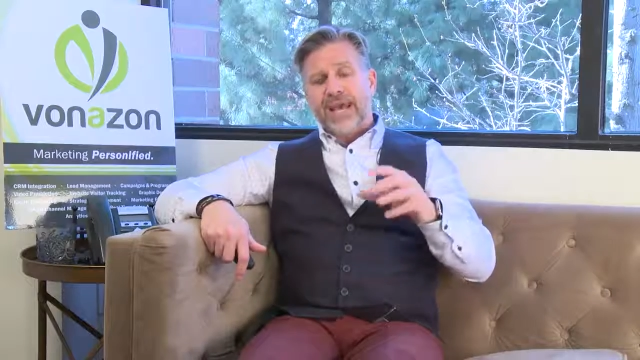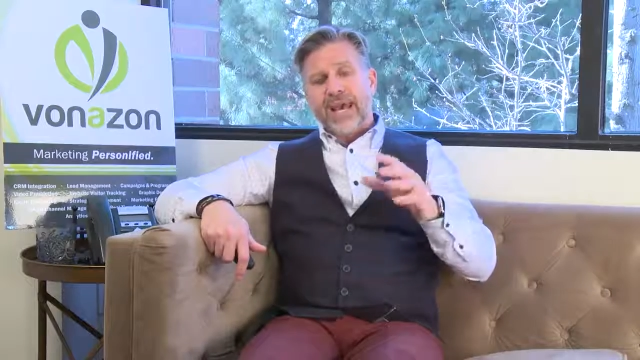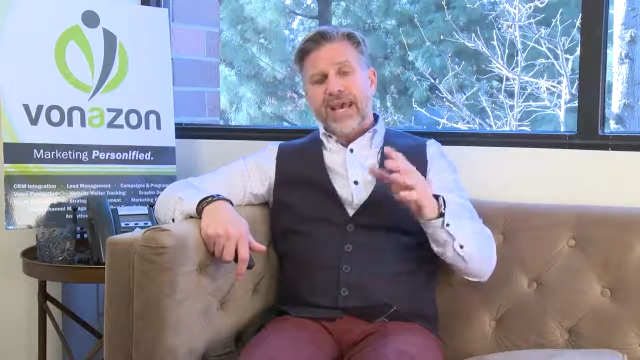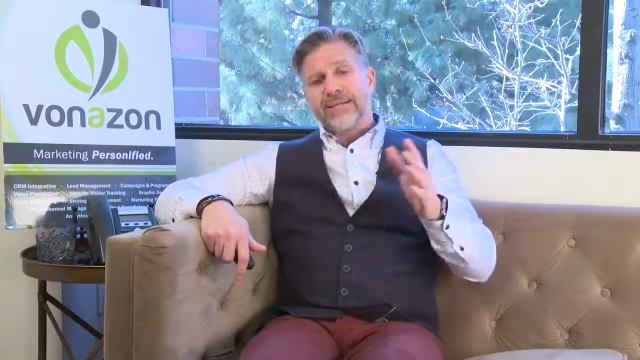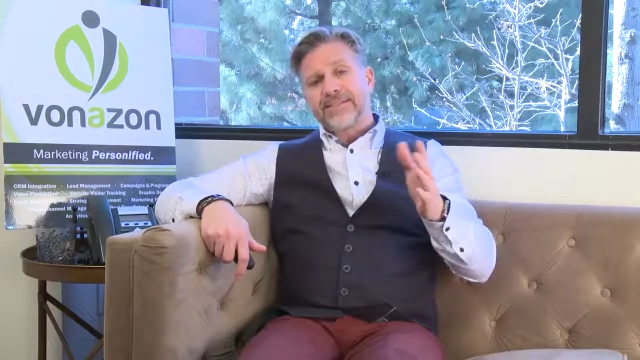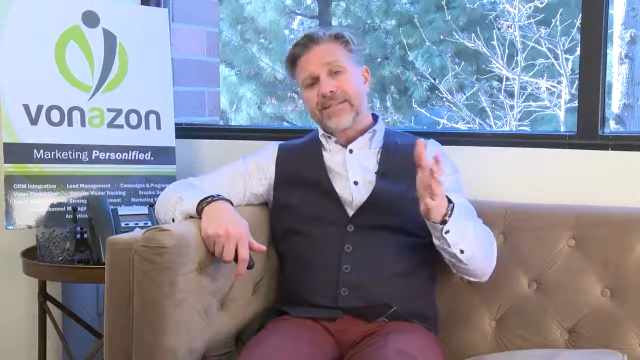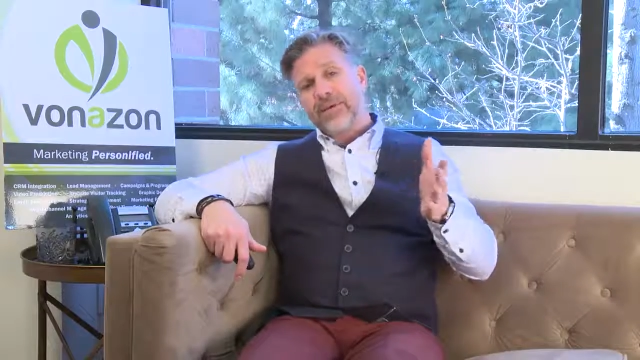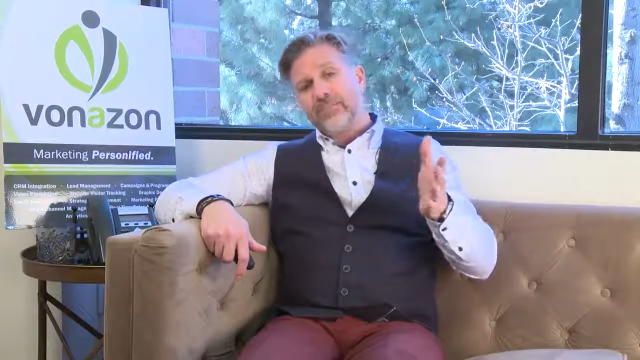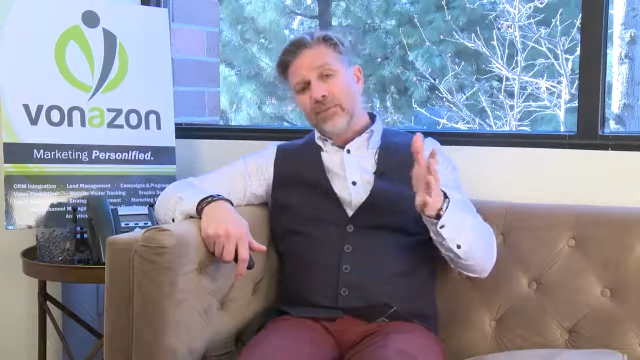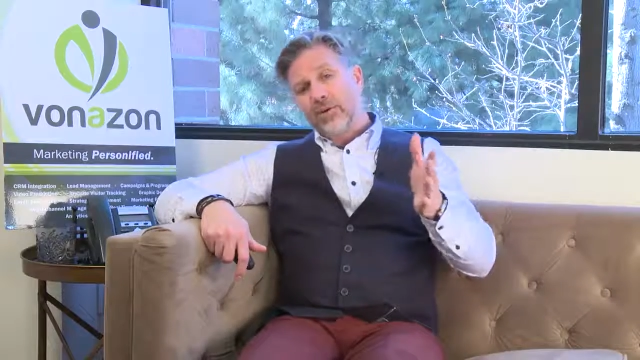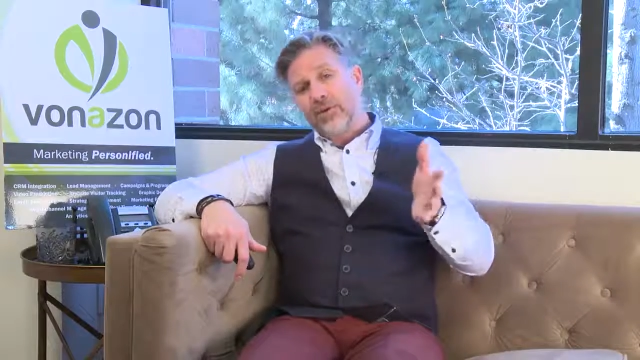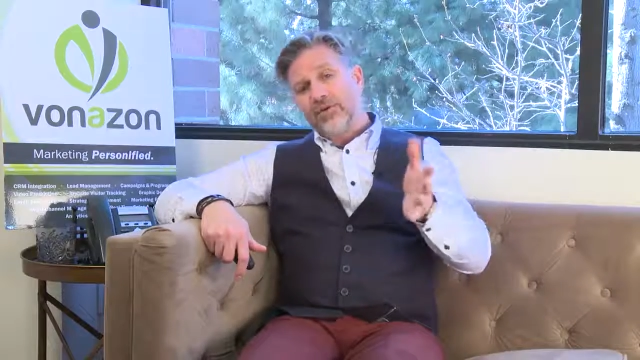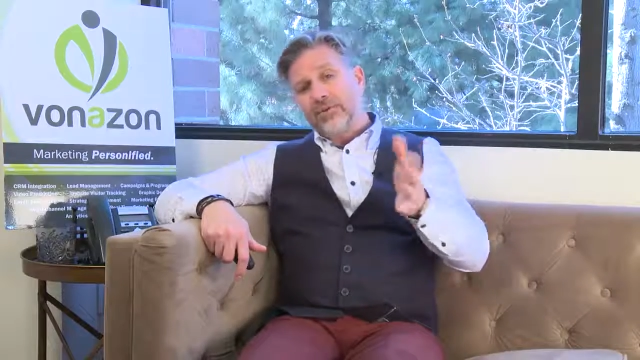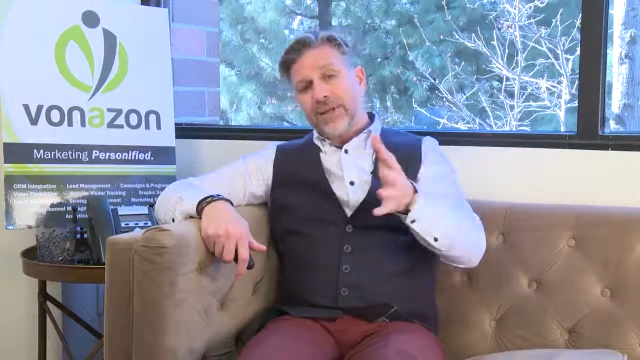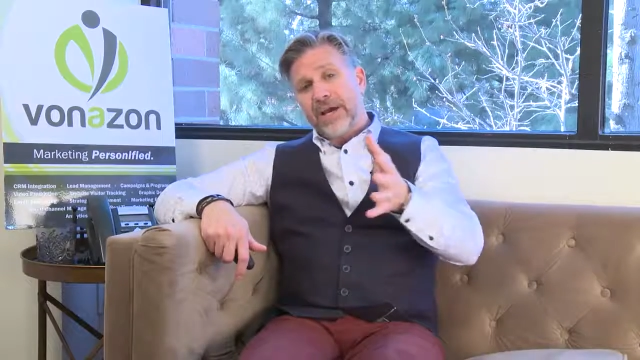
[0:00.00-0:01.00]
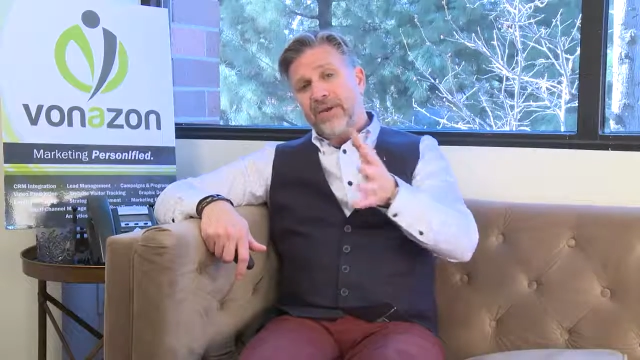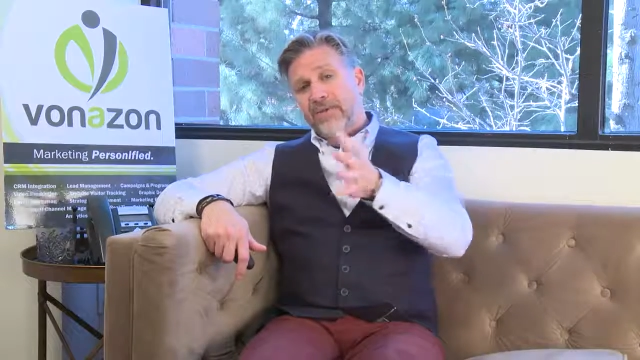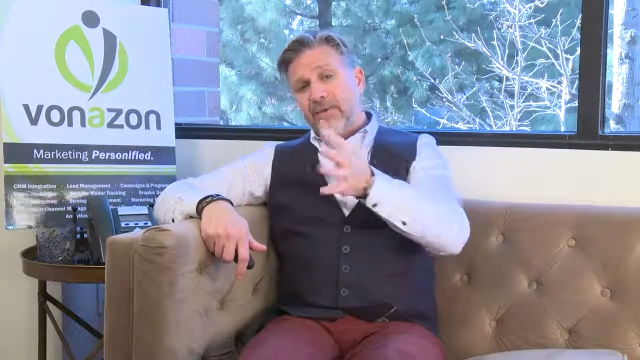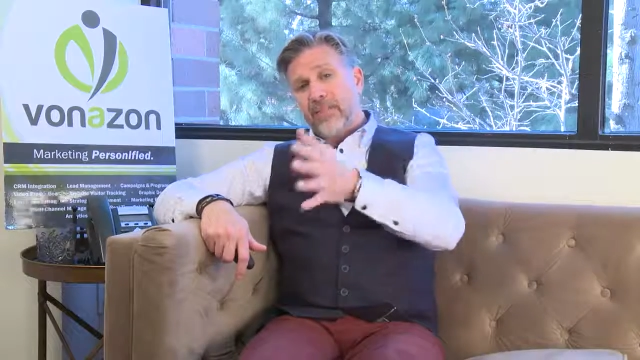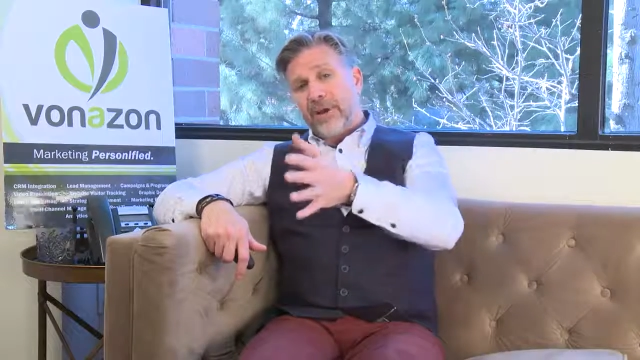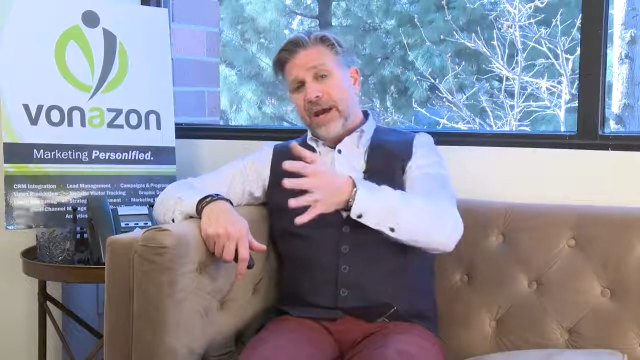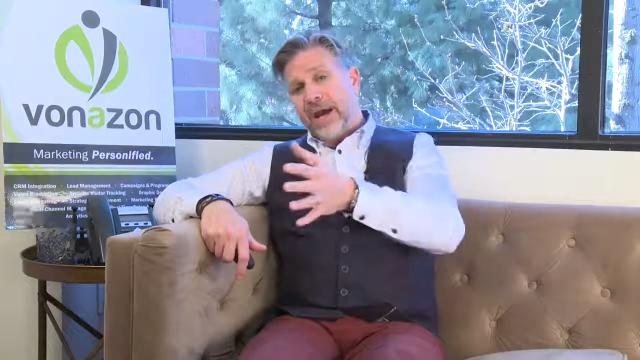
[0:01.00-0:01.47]
as they move down
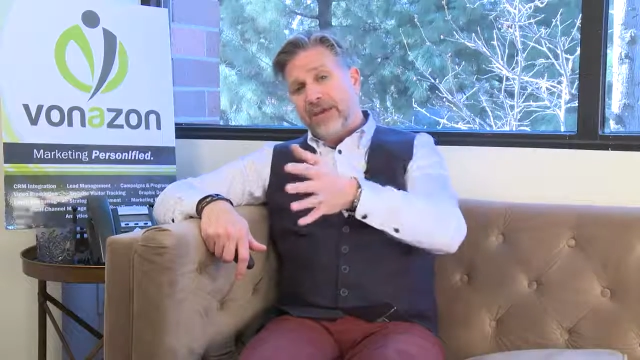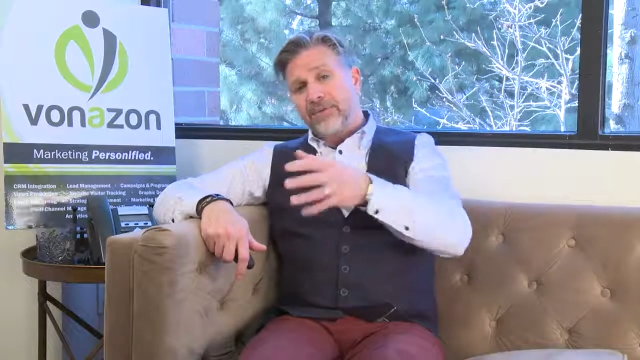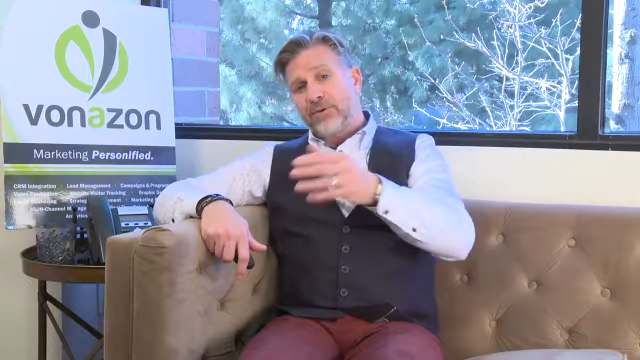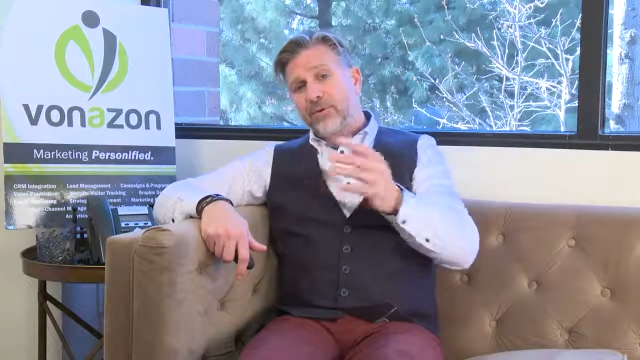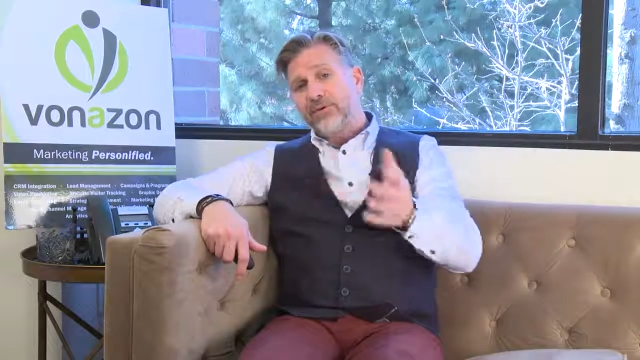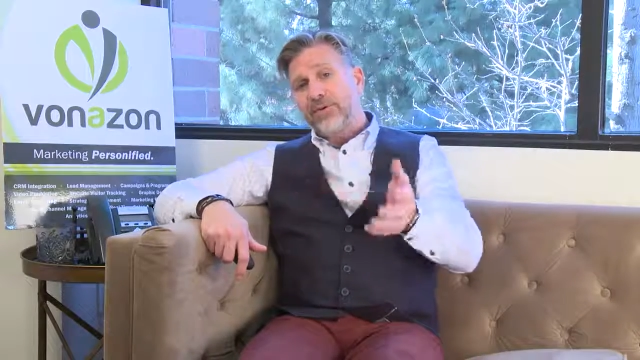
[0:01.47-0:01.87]
the path to